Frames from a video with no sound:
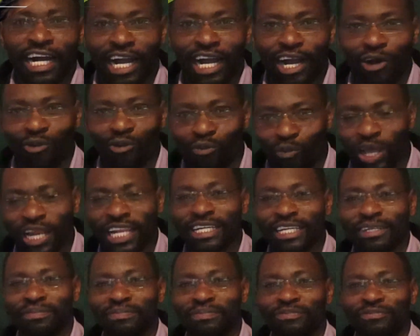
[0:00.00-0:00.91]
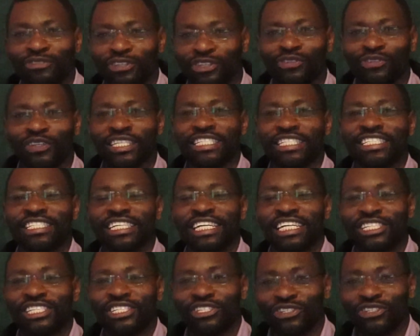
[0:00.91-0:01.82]
Uh, welcome viewers
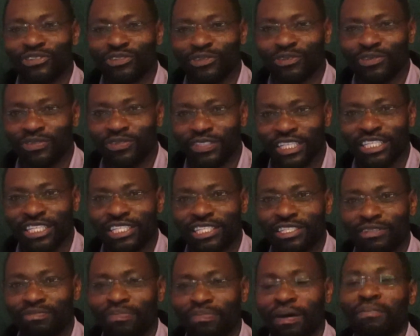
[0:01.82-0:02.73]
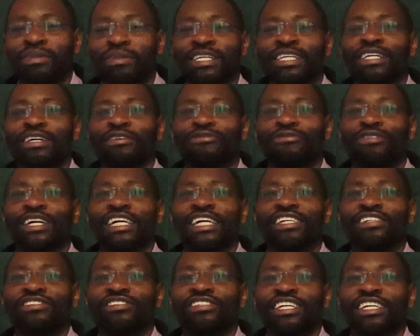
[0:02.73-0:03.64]
uh, to this public
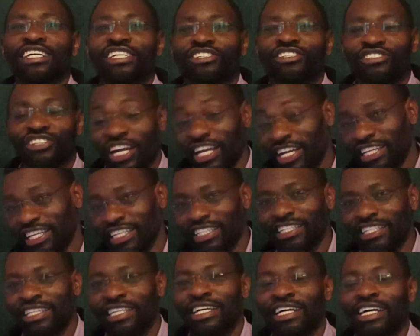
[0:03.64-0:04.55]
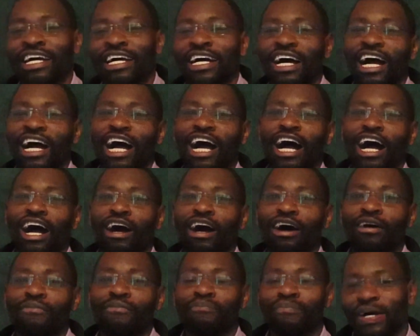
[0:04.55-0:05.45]
affairs uh, channel
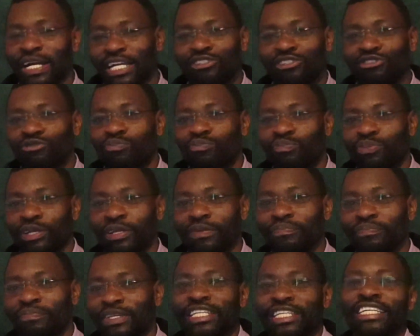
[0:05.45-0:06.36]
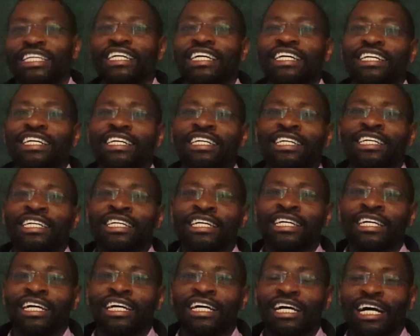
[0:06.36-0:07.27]
uh, by Supreme Media.
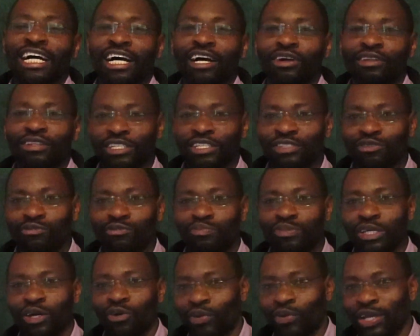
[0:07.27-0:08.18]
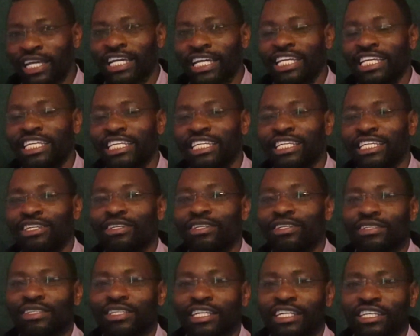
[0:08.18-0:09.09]
Uh, this will be a weekly
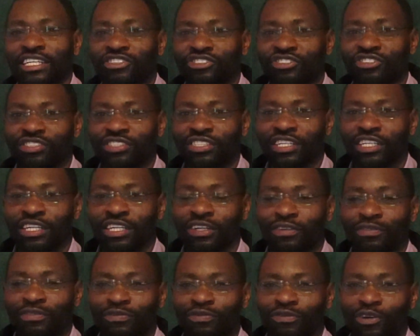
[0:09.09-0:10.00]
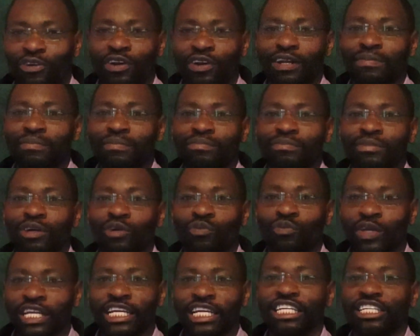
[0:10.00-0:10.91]
uh, forum, a
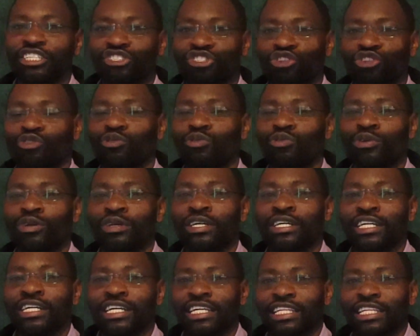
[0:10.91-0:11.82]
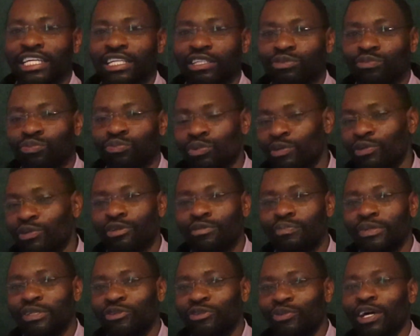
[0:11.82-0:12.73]
weekly show that we
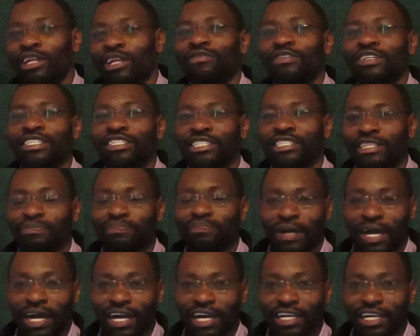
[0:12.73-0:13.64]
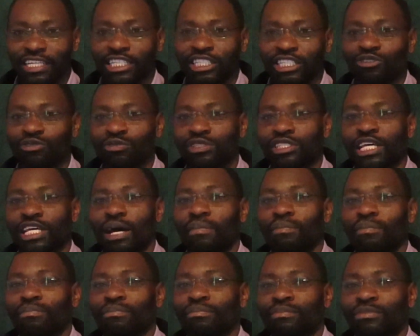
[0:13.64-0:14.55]
will be delving deeper into
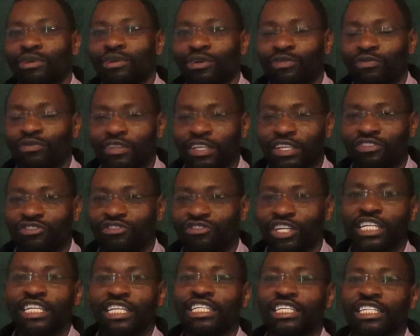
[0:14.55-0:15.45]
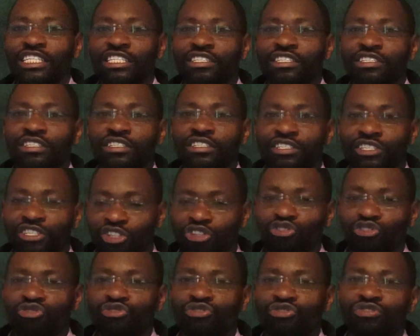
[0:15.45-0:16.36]
some of the trending
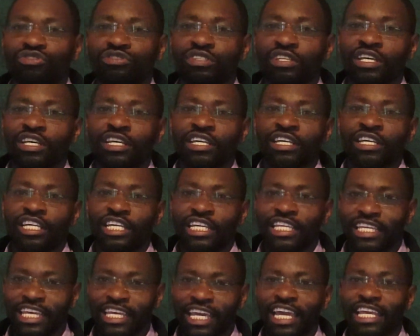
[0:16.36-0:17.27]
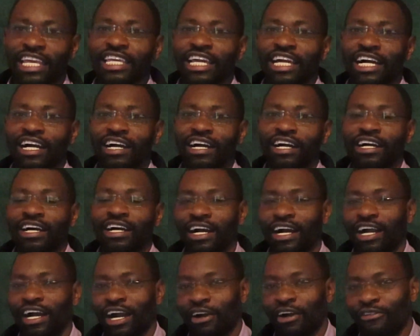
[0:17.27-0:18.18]
news in Kenya,
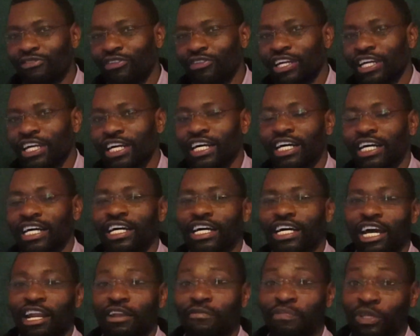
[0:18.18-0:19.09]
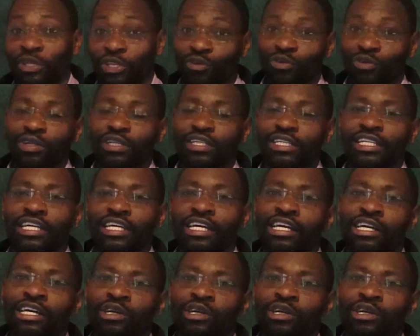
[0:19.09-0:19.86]
Africa and beyond.